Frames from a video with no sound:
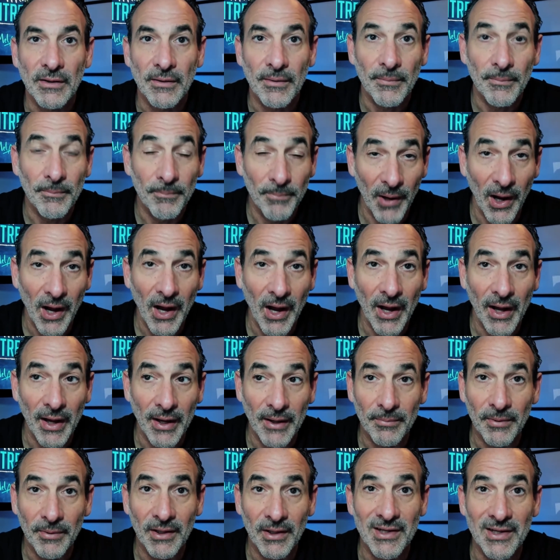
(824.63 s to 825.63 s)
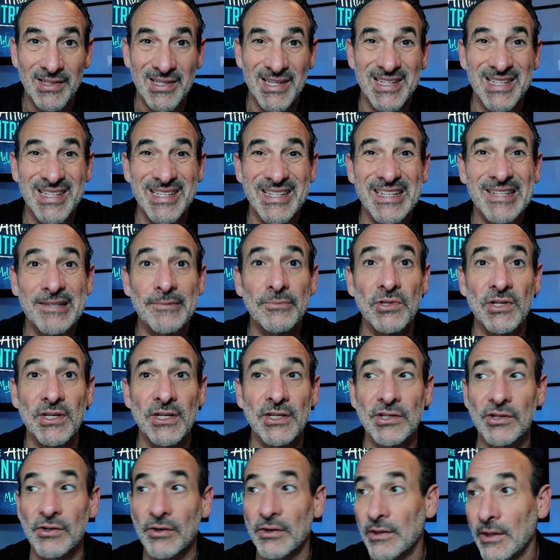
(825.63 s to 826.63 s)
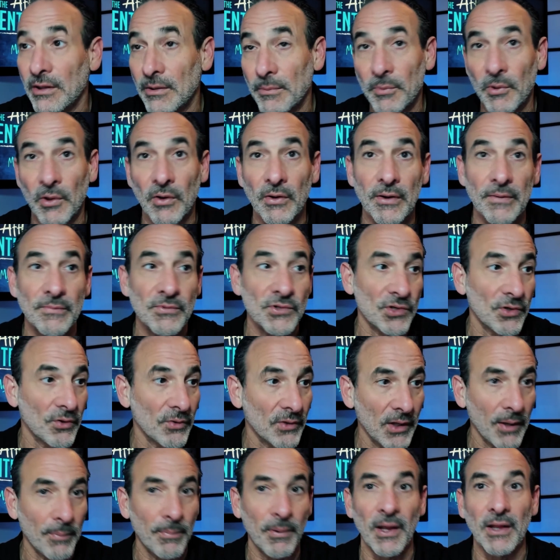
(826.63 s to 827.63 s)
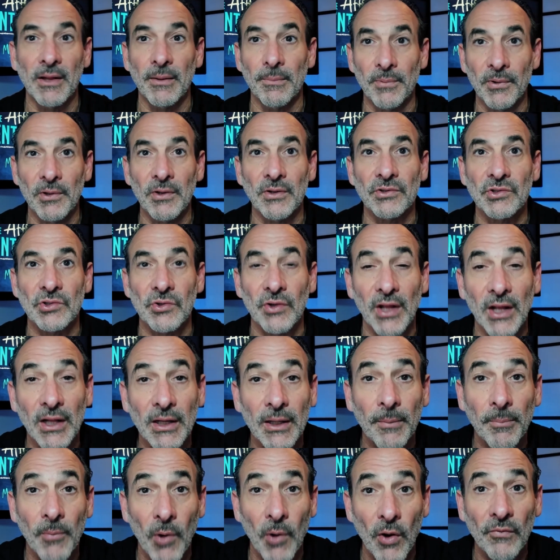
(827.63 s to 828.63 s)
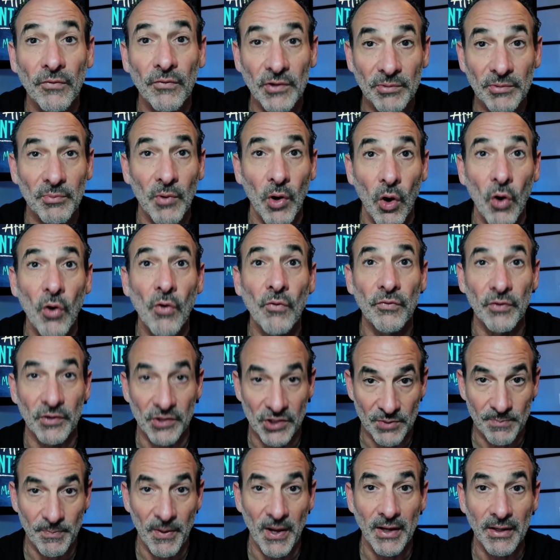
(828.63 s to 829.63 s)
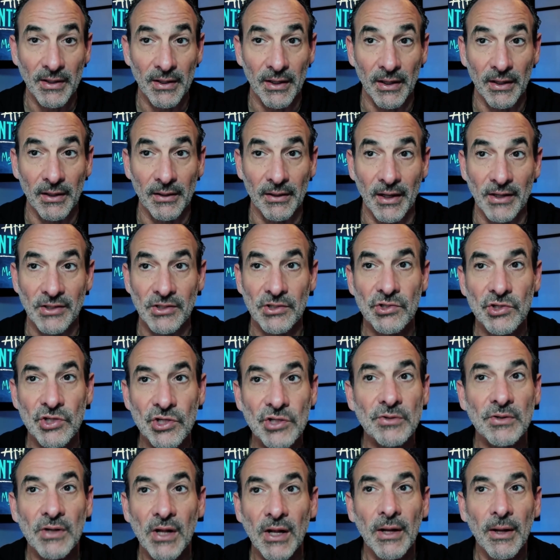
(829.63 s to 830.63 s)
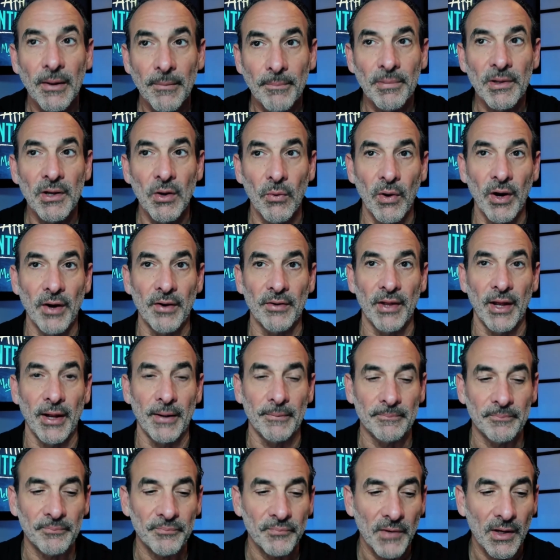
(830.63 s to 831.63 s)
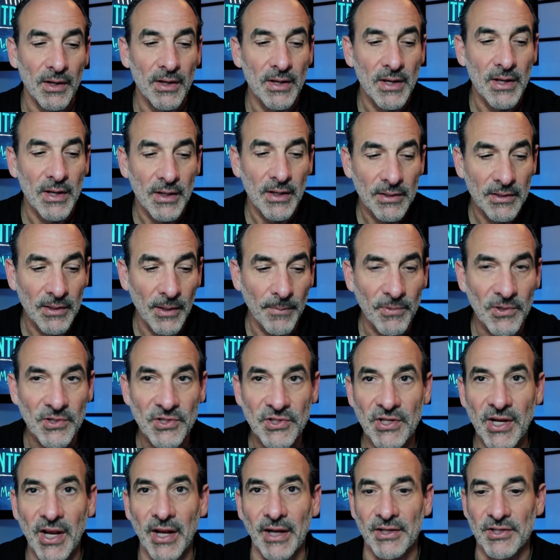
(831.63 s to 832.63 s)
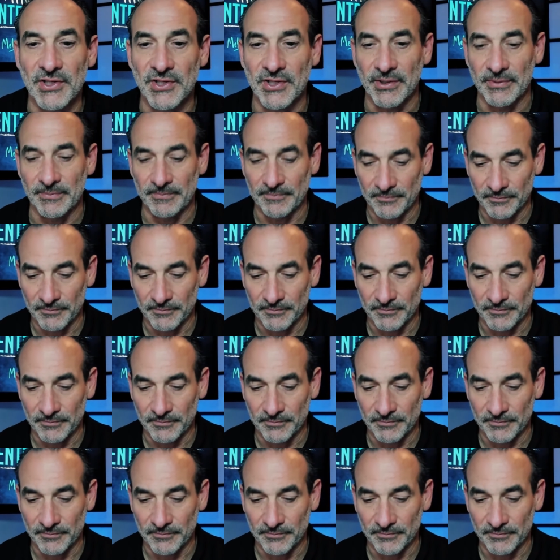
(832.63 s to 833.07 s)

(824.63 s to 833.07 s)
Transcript: buy because it seems easier, and then the bill comes due and they pay the bill. So they end up overspending in that. So just be aware of that. Number six